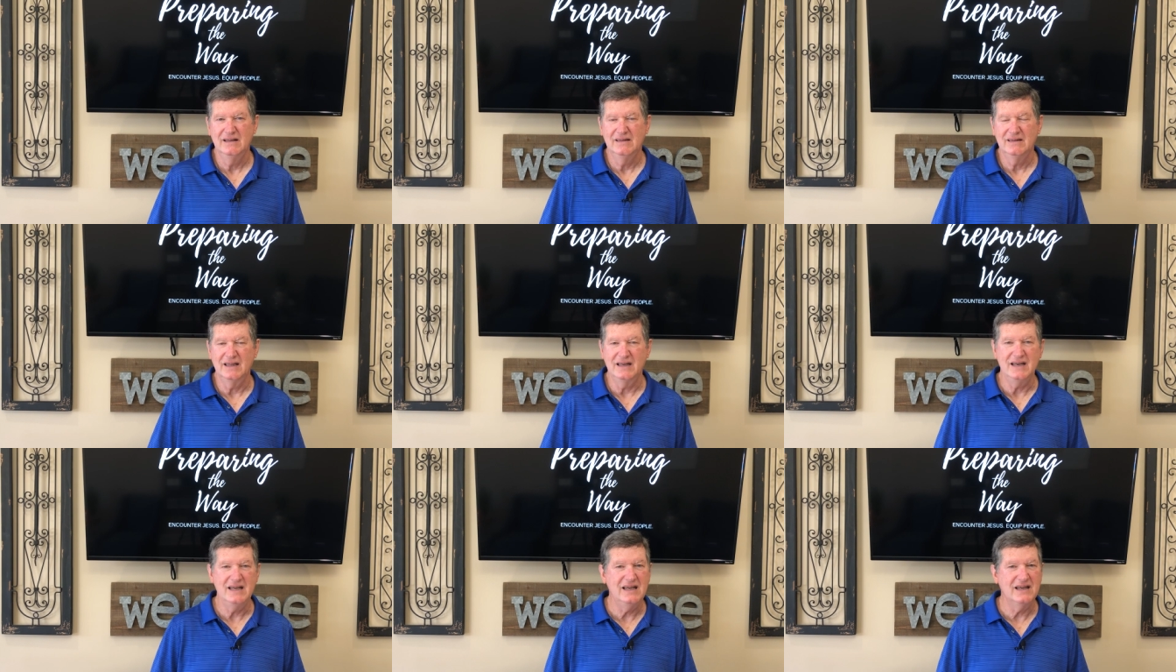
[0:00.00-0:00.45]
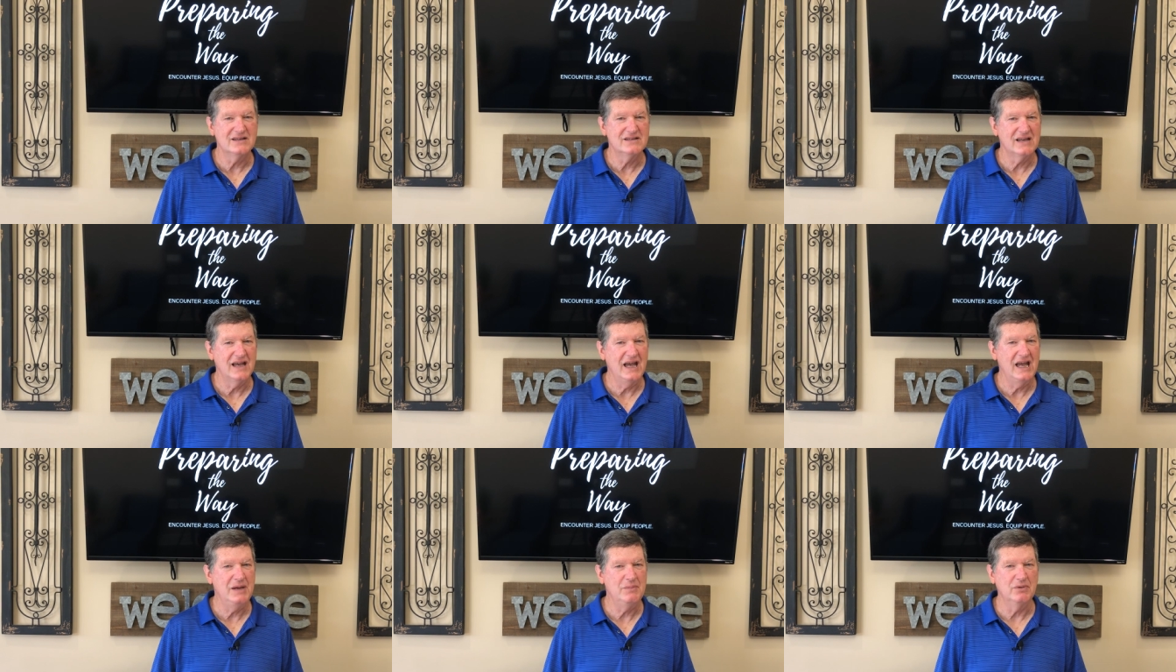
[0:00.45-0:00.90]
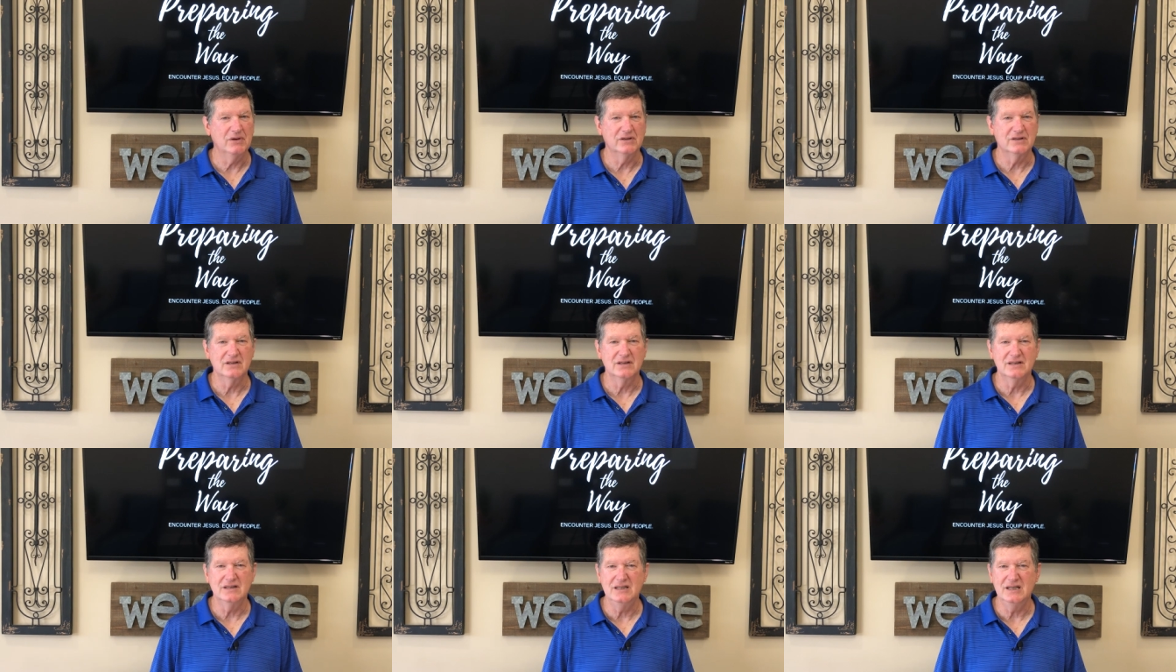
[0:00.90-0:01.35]
that he is able
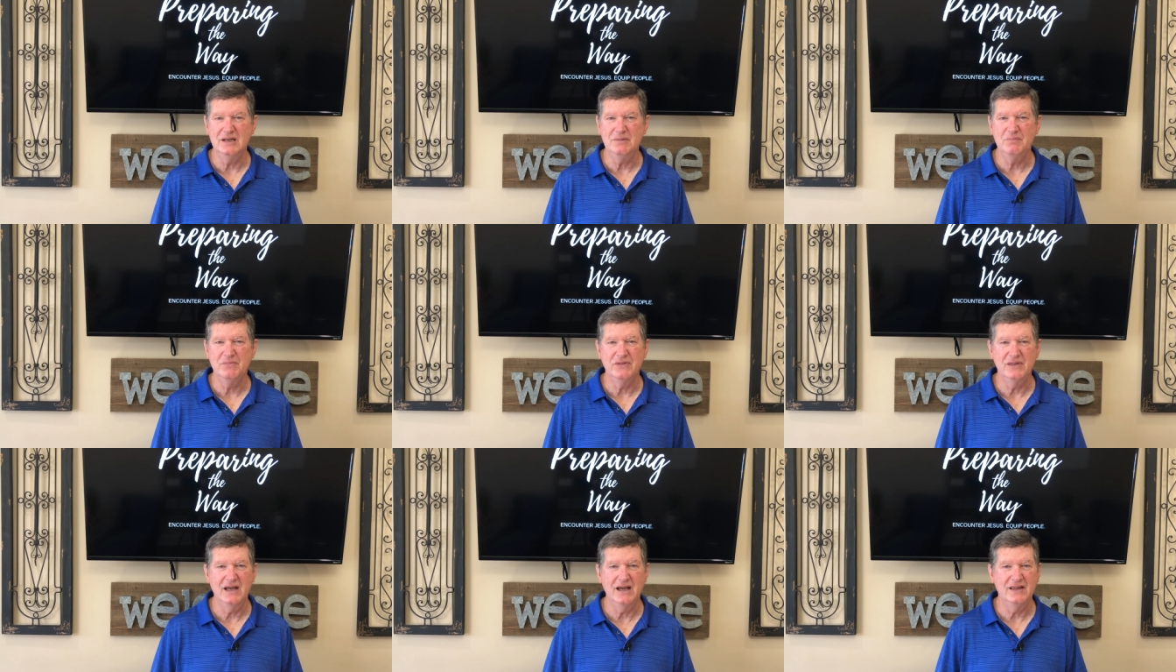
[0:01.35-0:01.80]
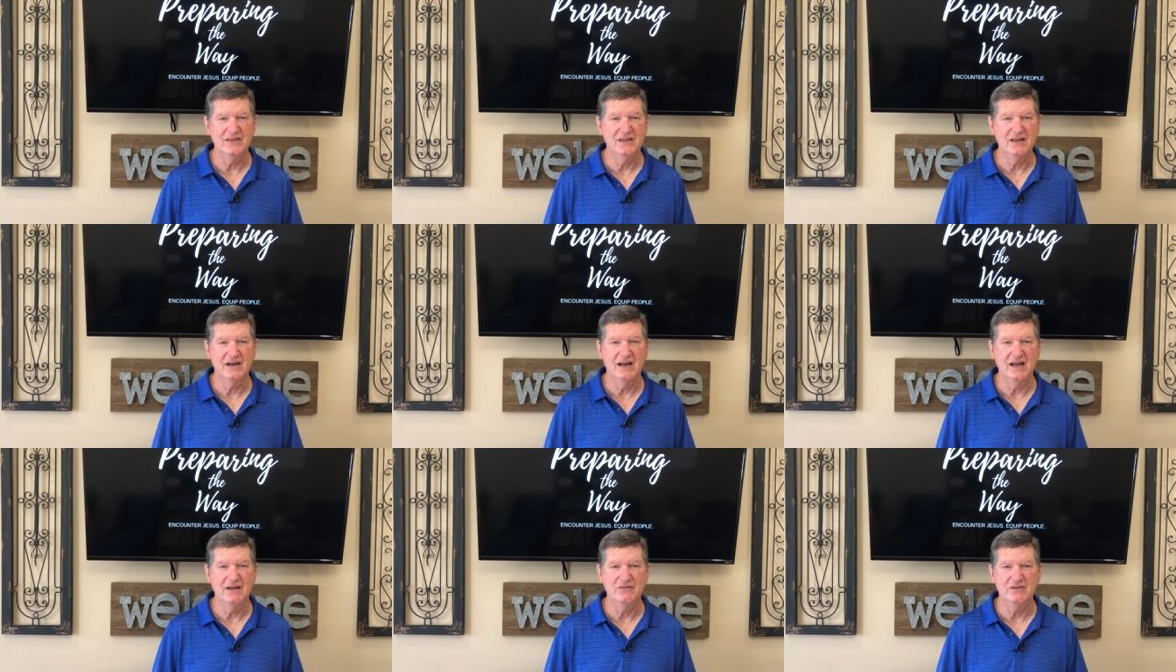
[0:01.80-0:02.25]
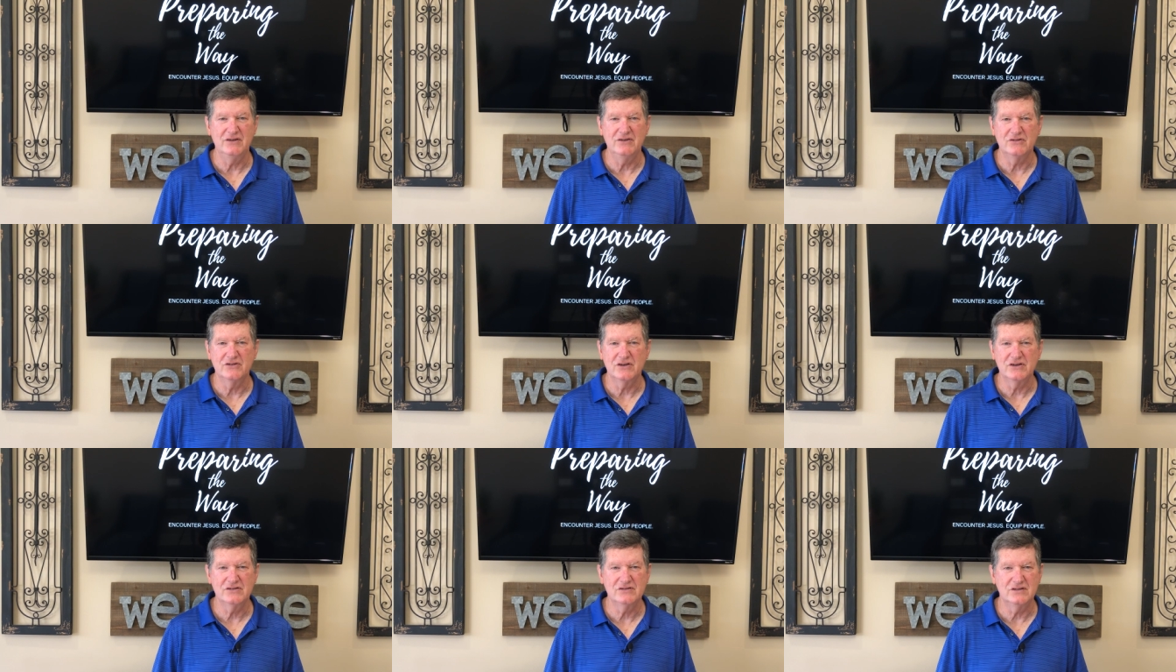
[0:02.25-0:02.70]
to keep that that I've
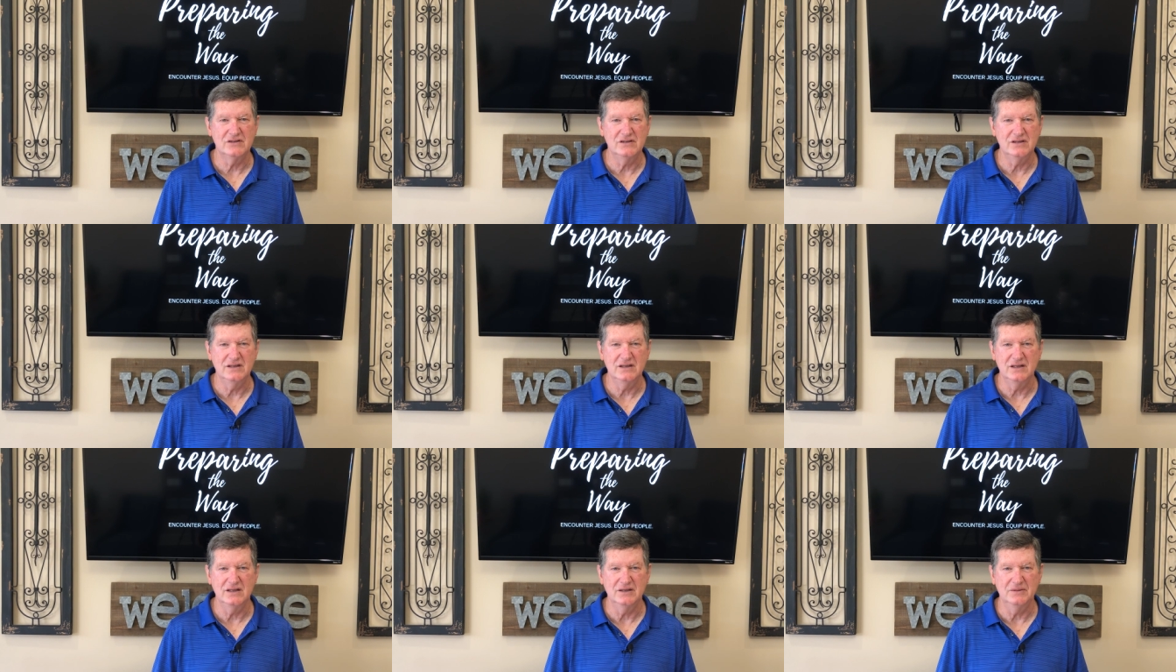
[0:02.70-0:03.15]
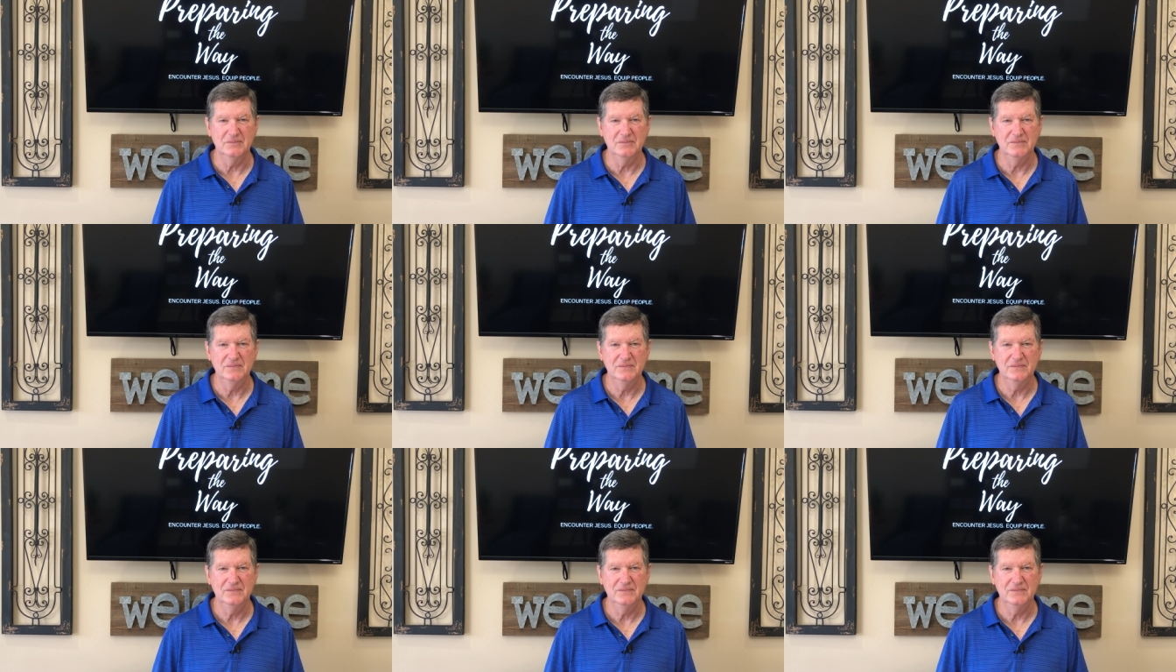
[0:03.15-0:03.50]
entrusted to him.